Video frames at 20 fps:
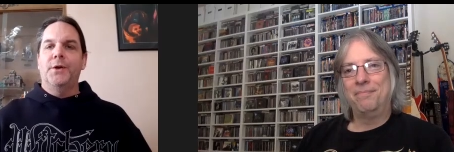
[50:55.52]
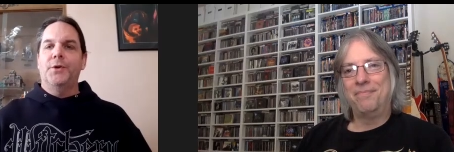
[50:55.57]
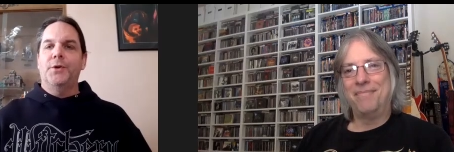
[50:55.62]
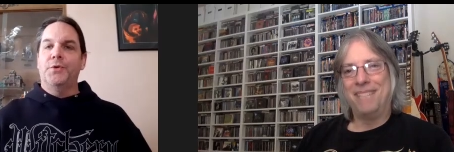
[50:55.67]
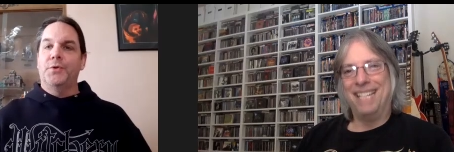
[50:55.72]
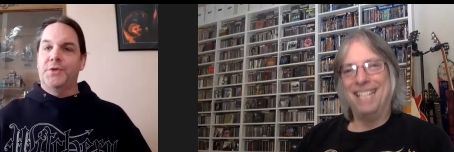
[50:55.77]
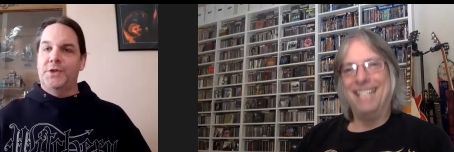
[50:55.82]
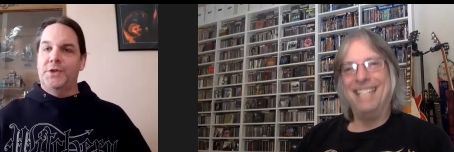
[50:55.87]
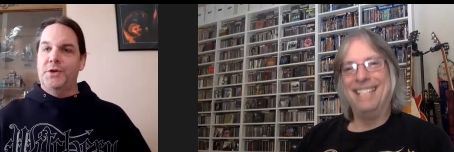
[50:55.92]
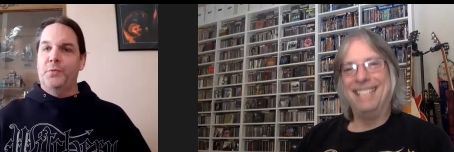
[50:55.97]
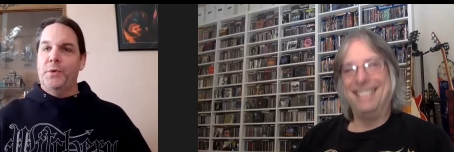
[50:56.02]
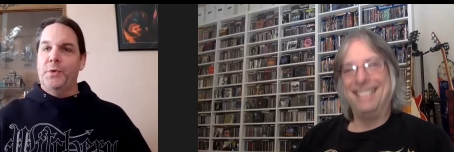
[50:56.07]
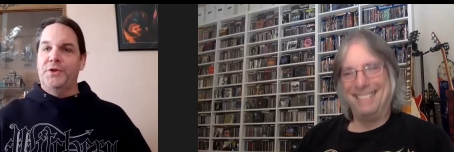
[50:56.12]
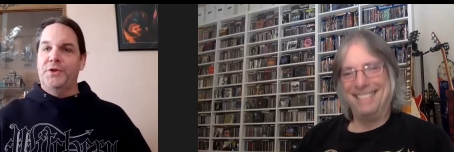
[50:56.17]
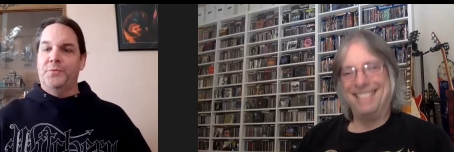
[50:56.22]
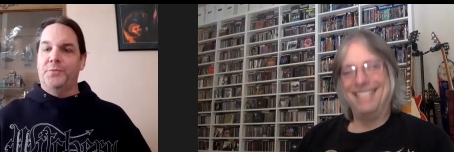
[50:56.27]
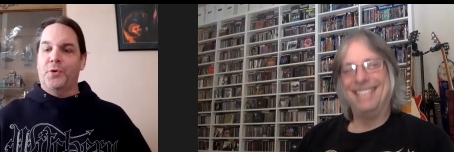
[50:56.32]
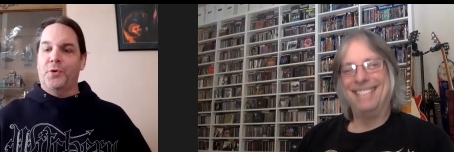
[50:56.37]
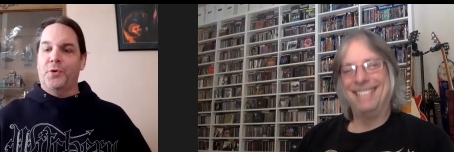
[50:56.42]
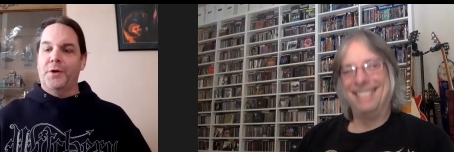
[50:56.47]
Speaker 1: using a
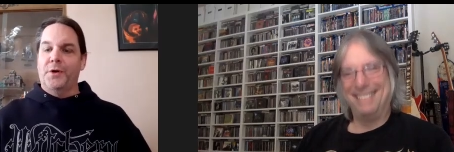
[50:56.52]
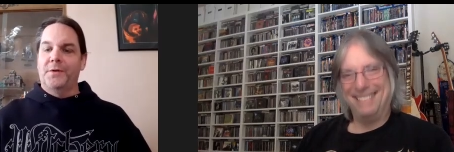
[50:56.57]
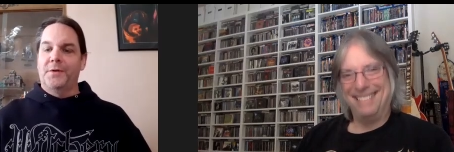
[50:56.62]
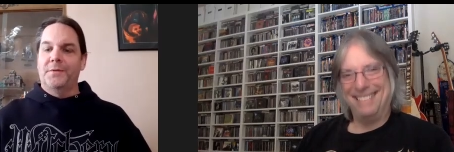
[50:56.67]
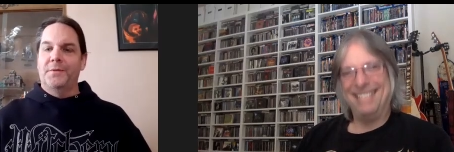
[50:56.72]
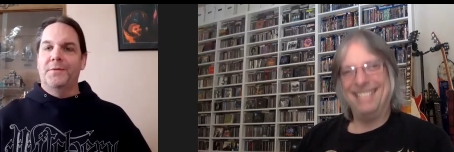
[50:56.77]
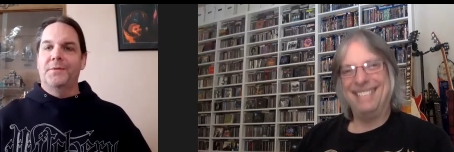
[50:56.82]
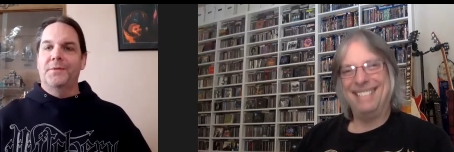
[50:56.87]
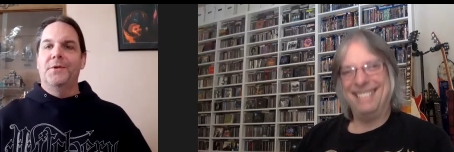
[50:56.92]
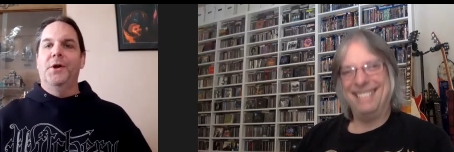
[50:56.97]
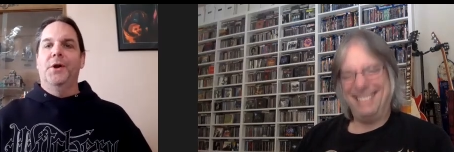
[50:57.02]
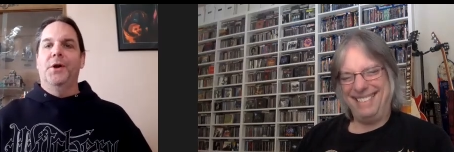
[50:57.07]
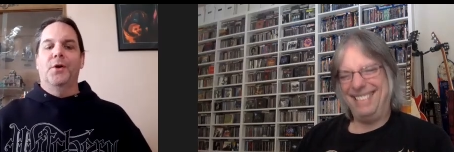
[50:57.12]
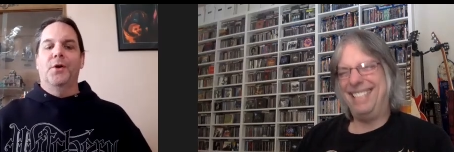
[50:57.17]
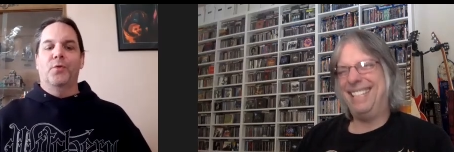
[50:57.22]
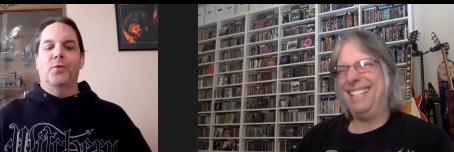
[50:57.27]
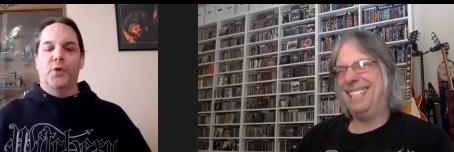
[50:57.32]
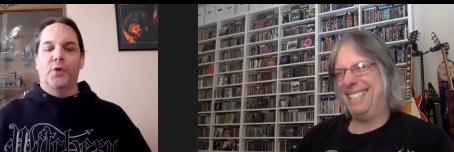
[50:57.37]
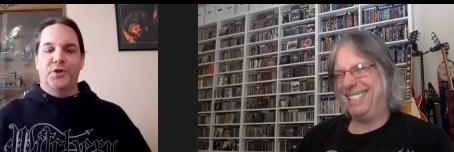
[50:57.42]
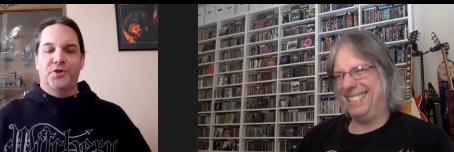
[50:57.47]
Ouija board,
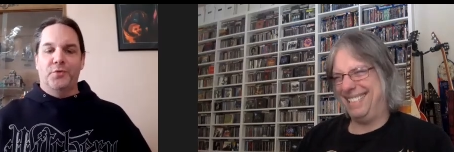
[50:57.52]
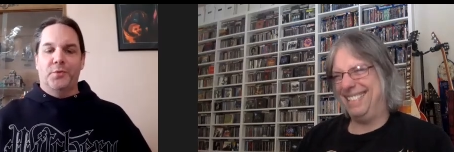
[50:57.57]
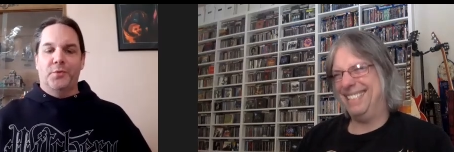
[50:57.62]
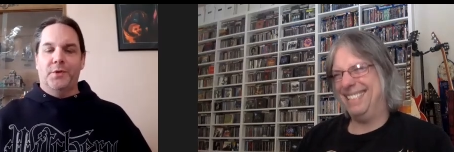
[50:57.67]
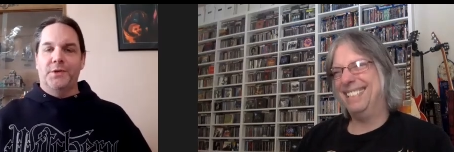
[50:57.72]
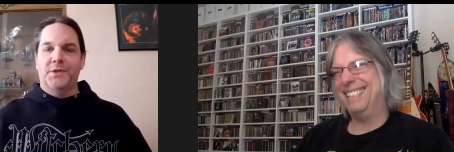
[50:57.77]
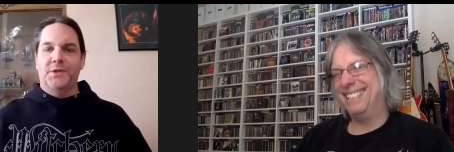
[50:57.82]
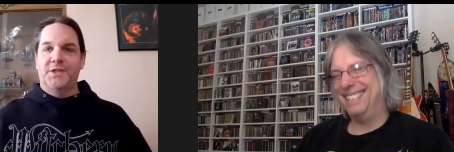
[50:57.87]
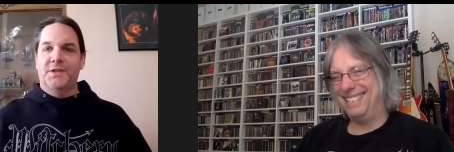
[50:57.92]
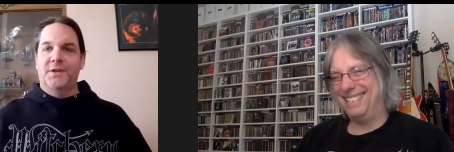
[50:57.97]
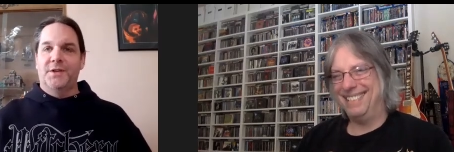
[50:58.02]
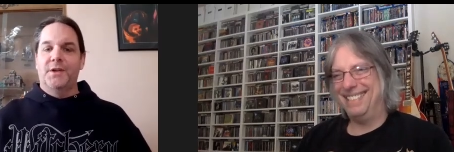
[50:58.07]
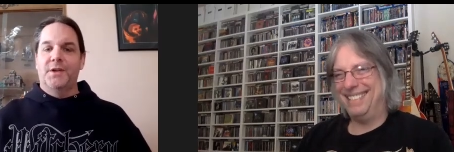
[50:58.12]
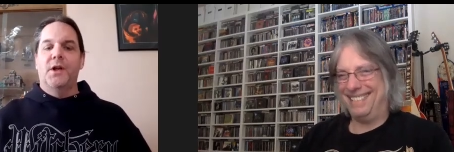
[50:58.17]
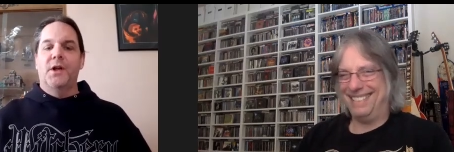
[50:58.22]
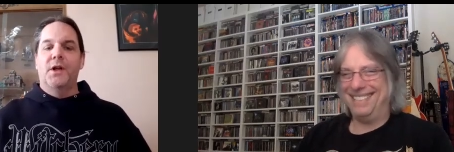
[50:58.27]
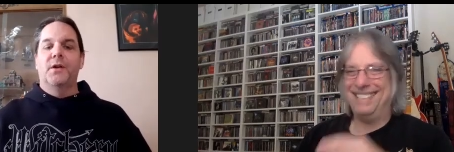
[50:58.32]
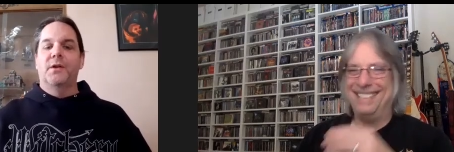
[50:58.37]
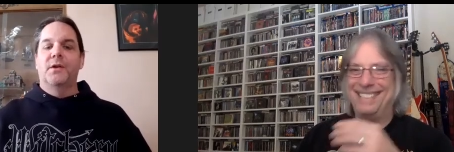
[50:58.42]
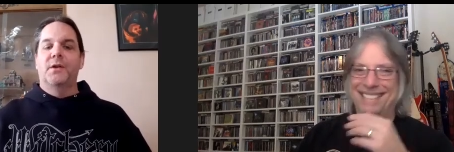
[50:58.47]
rituals,
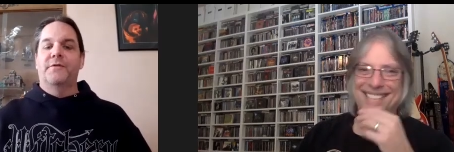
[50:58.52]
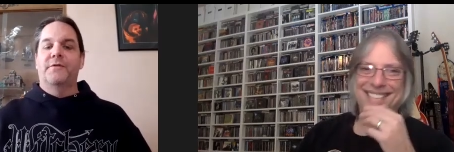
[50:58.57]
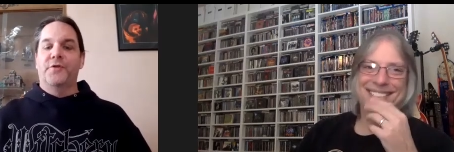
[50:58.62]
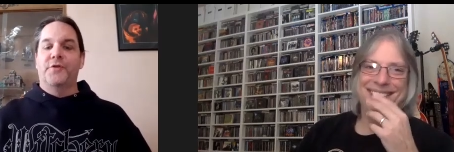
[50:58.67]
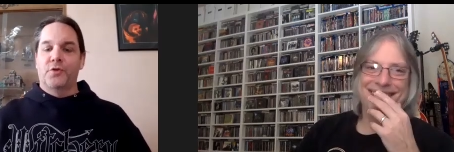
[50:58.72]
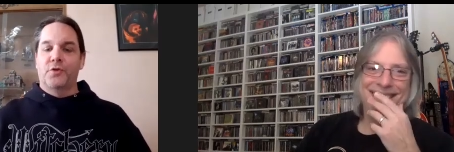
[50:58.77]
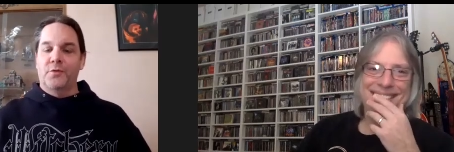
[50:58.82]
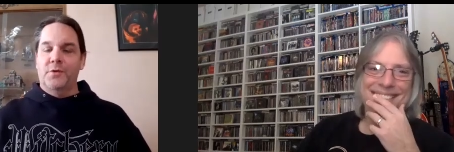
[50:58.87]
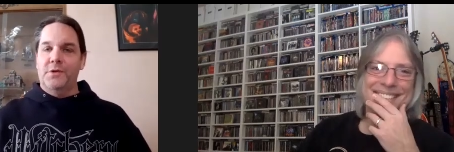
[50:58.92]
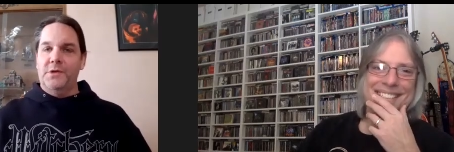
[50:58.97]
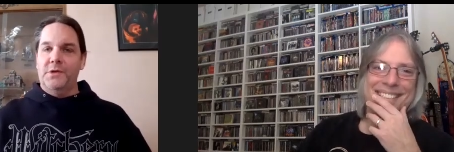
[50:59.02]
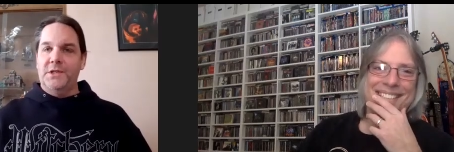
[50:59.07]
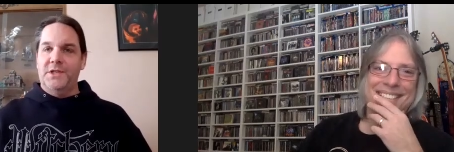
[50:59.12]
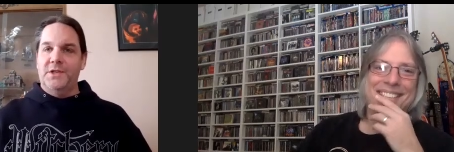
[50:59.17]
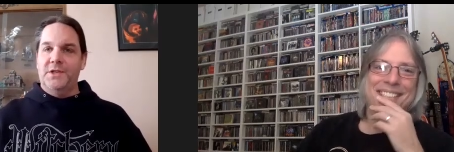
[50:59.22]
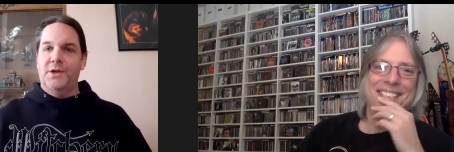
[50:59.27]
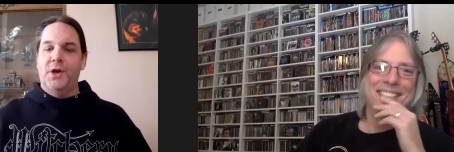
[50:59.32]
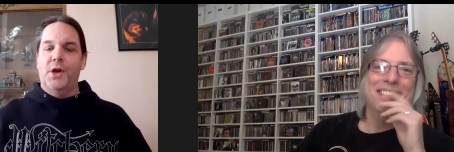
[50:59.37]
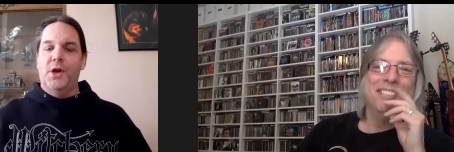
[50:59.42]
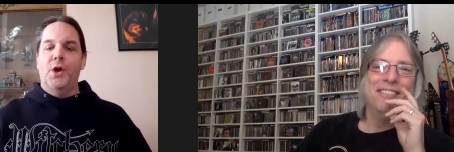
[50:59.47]

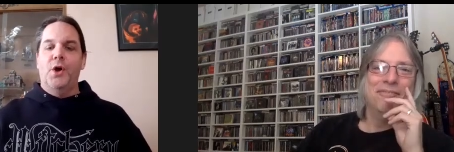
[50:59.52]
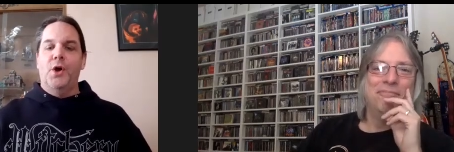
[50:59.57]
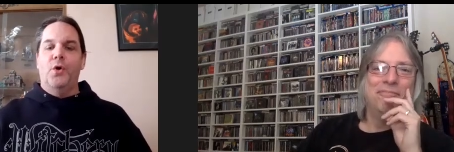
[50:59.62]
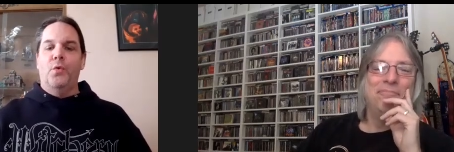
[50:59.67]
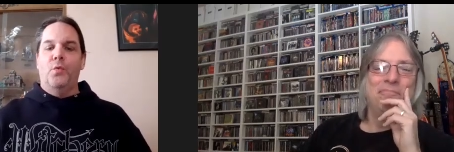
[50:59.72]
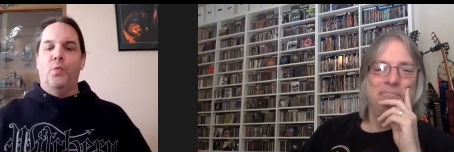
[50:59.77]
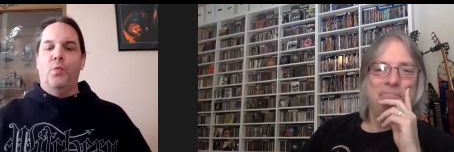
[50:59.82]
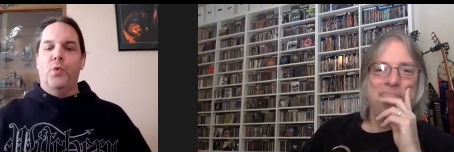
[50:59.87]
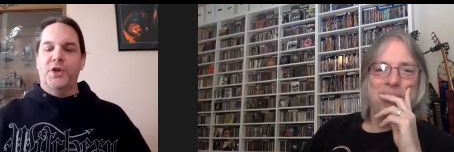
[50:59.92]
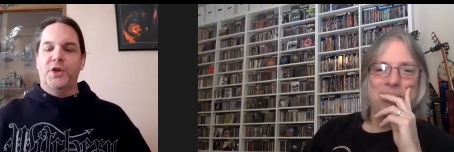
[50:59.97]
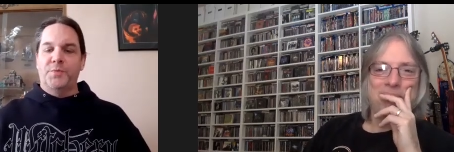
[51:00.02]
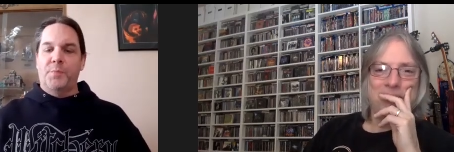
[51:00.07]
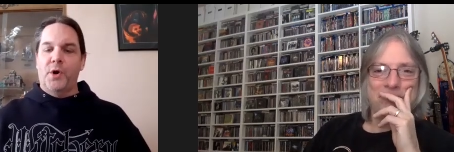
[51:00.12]
funerals, witch